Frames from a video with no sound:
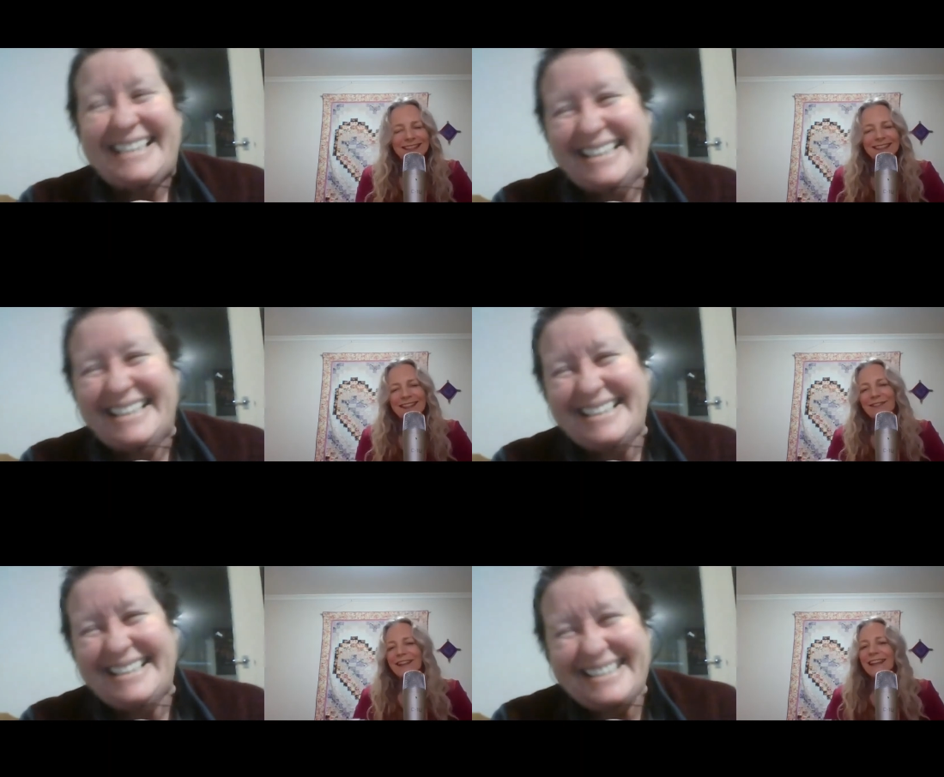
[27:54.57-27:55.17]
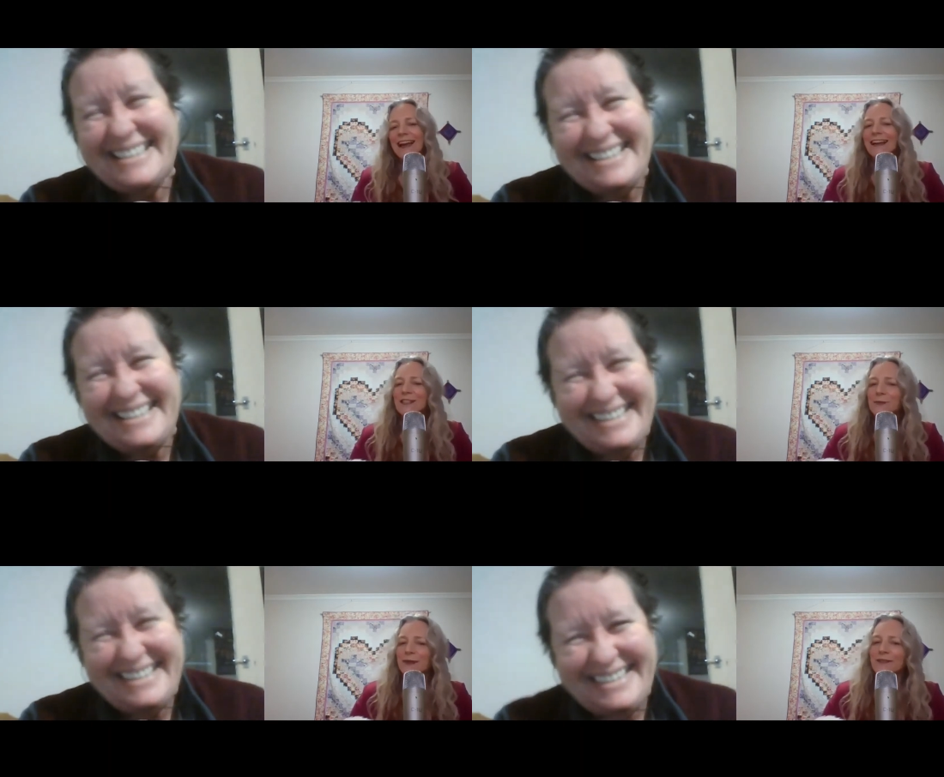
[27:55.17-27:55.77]
Speaker 1: It really has
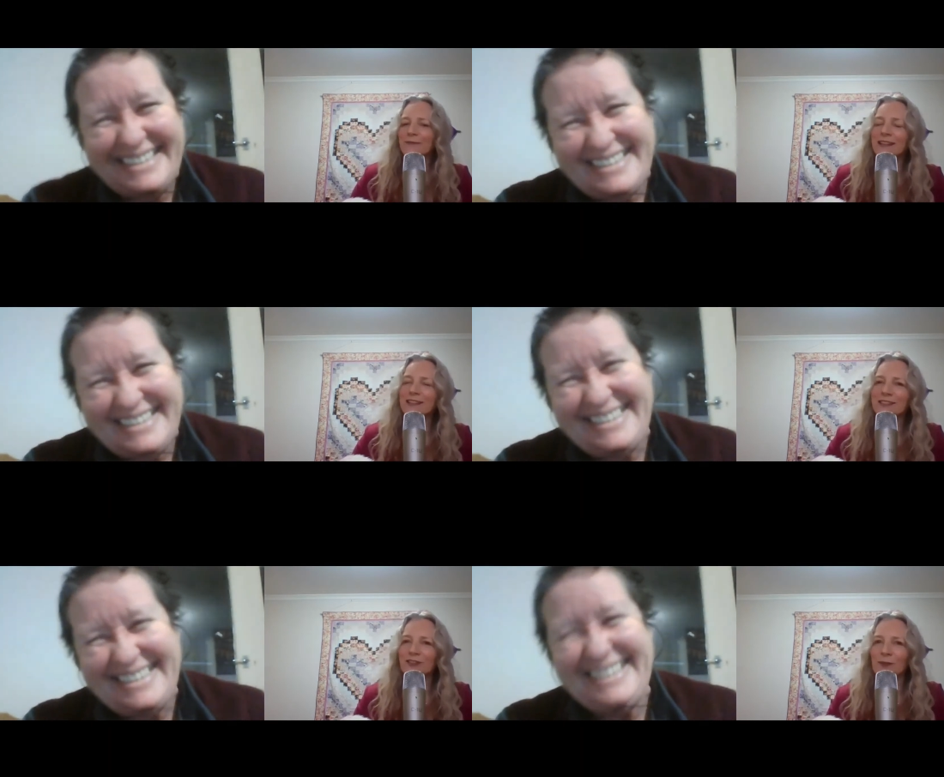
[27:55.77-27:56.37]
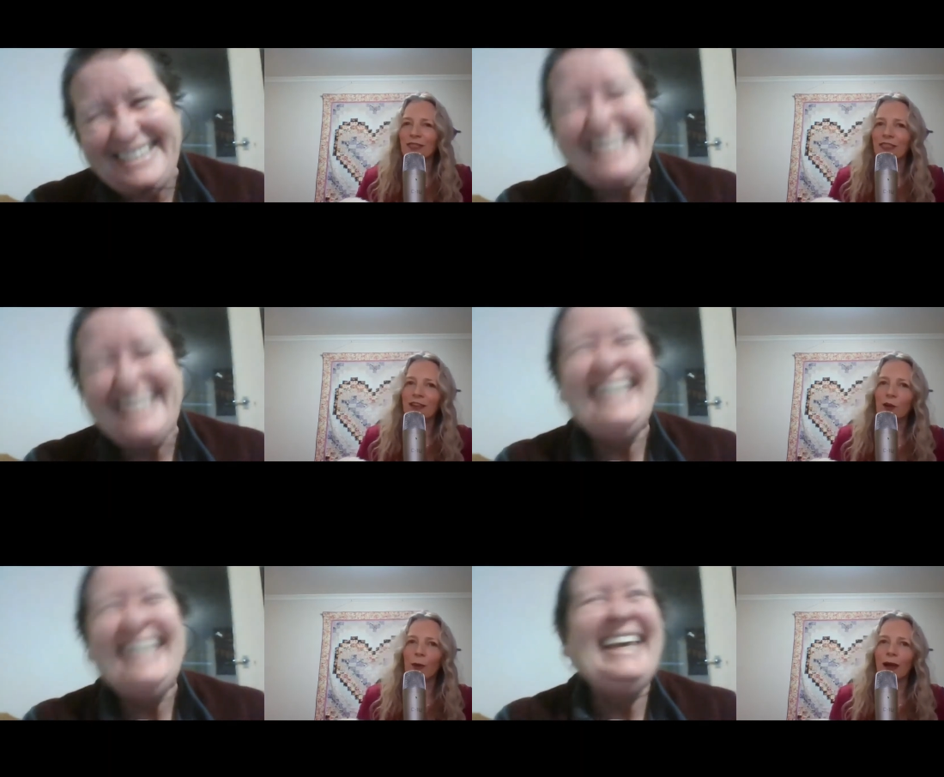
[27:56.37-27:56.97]
been. Makes you stop and think
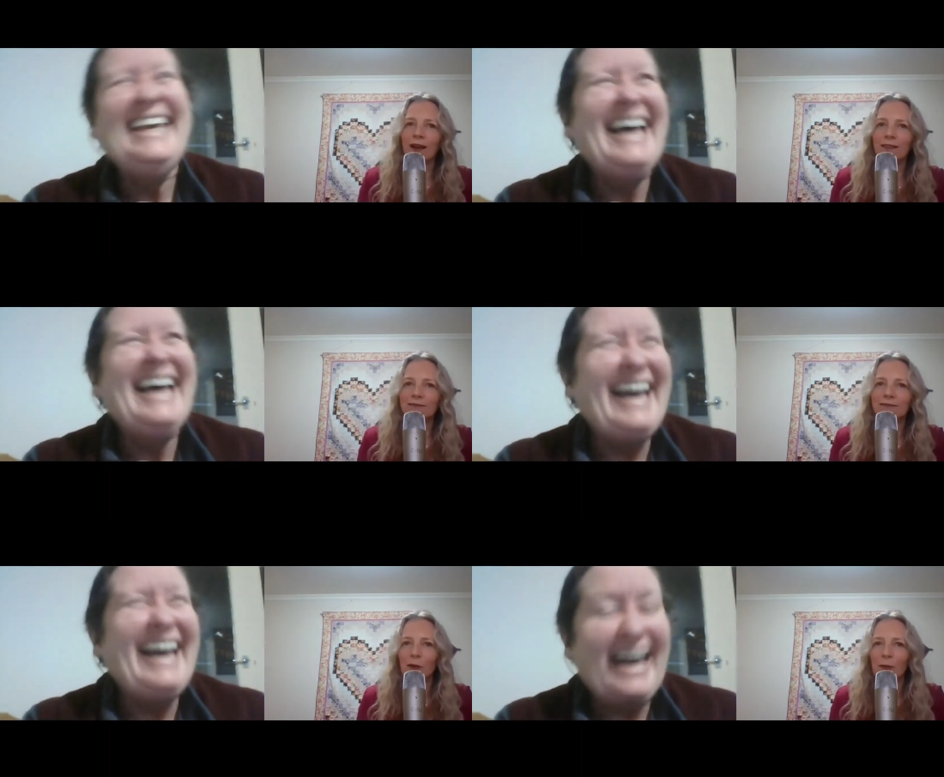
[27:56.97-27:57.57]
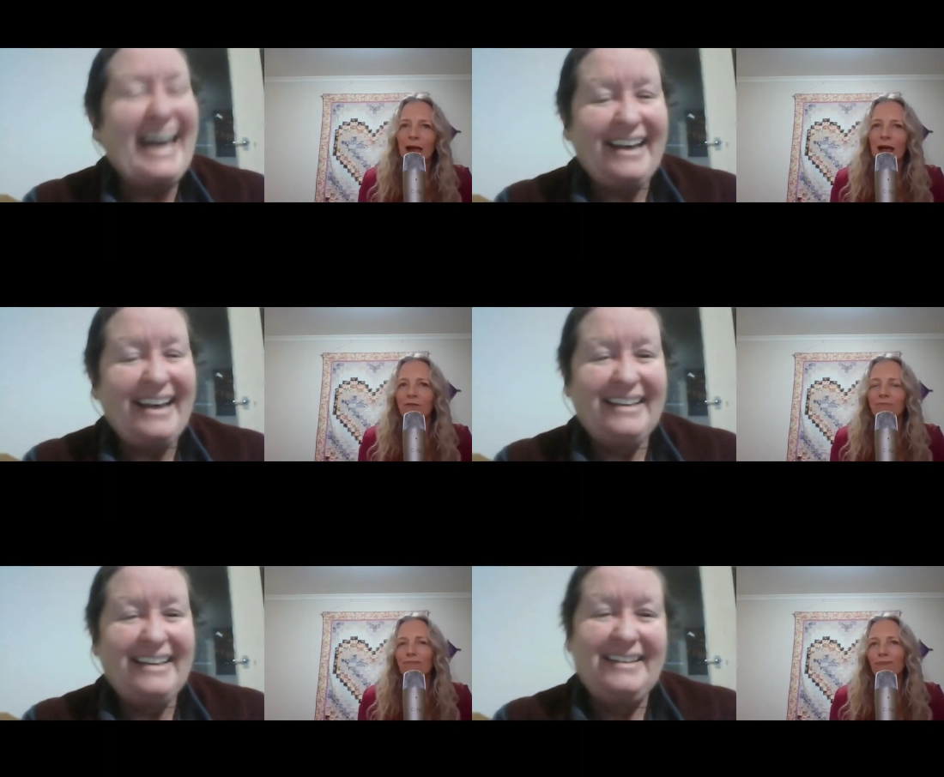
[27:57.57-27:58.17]
about about
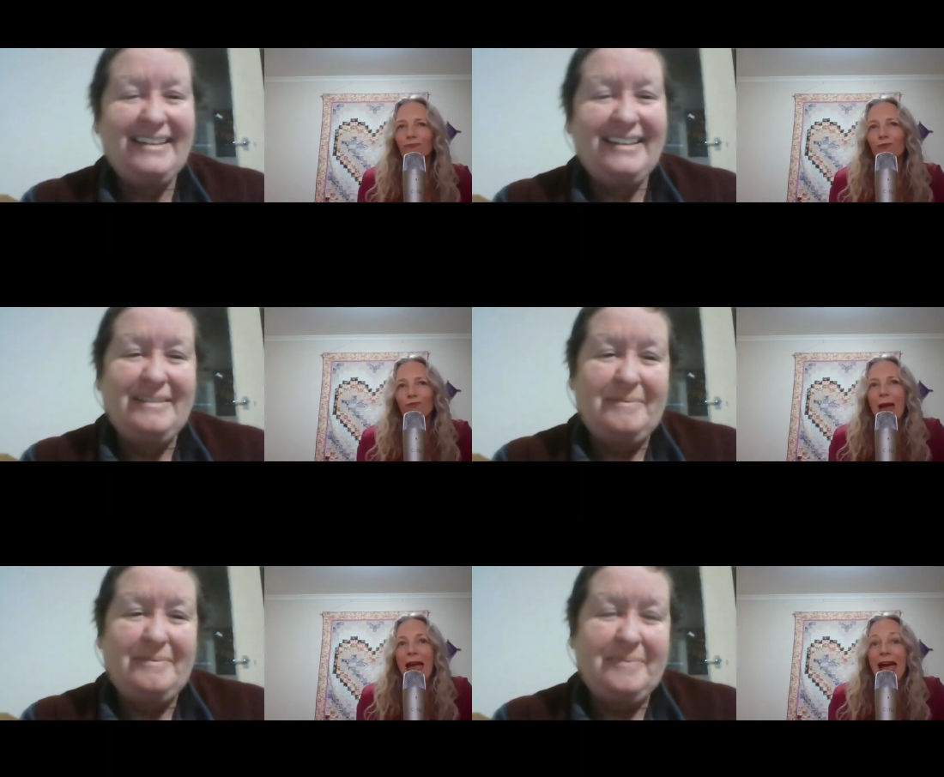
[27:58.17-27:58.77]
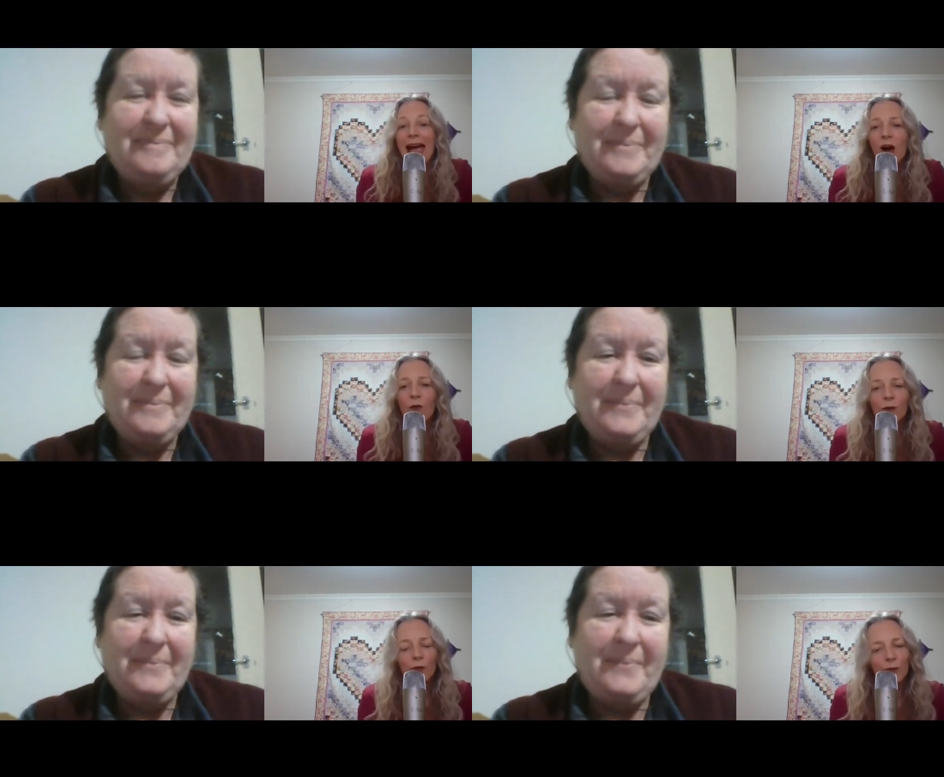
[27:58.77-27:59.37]
how it
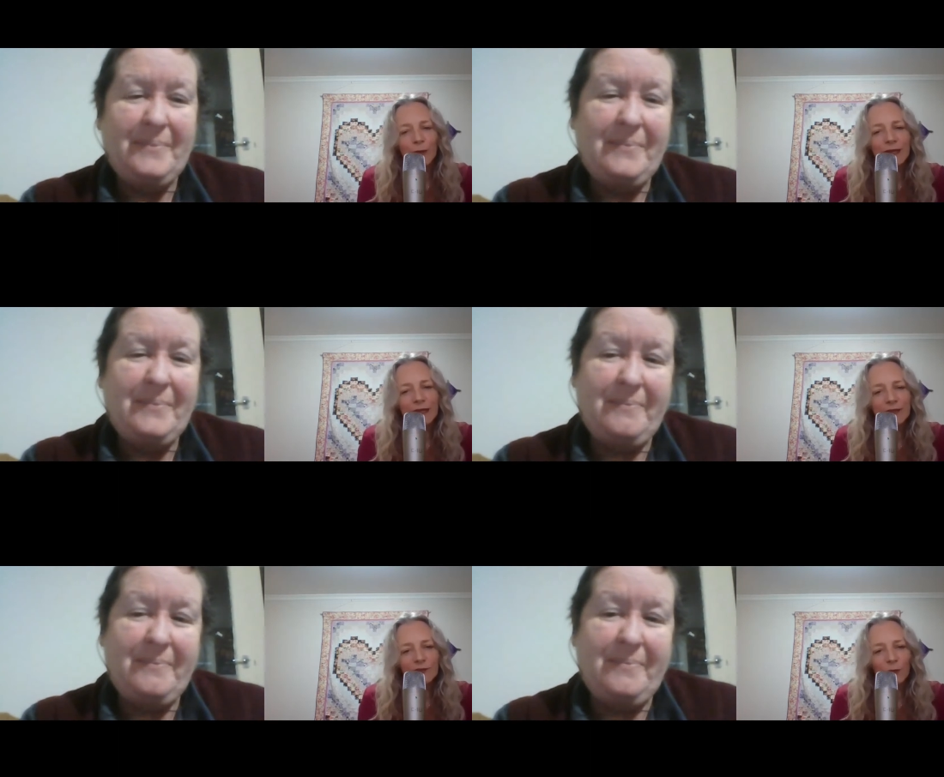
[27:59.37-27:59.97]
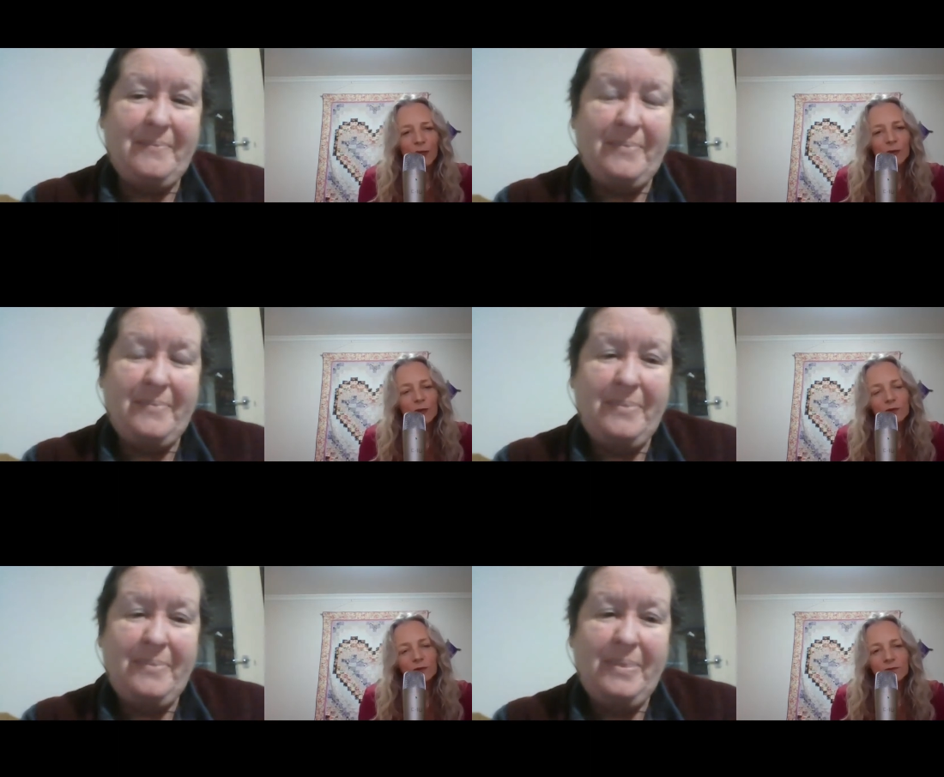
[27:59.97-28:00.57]
would be for people
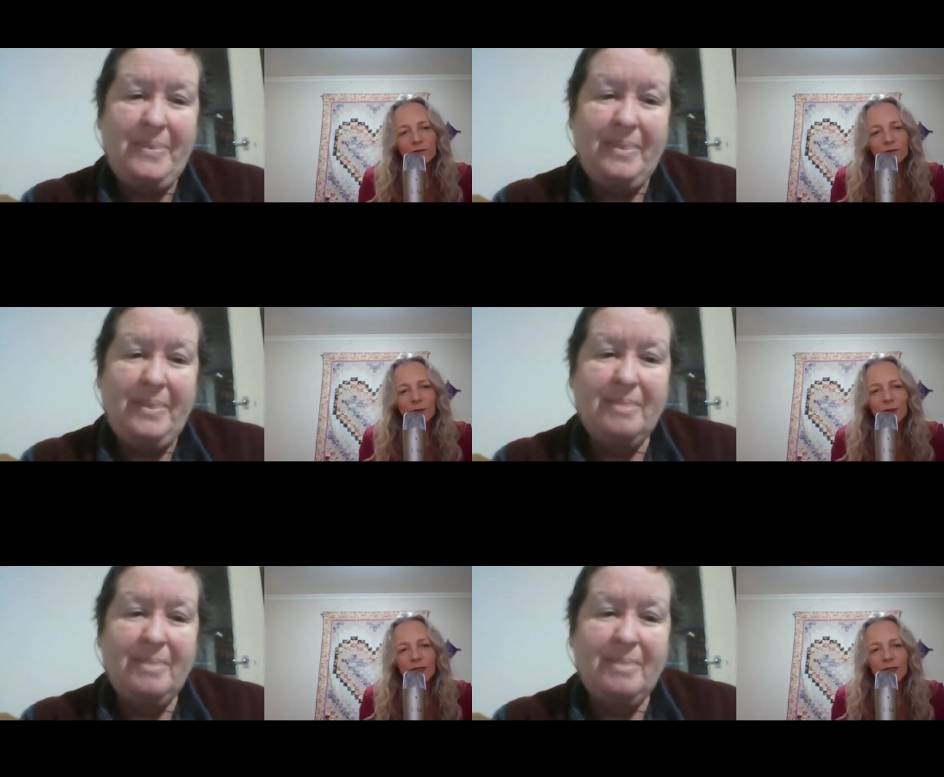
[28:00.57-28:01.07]
to be mm-hmm.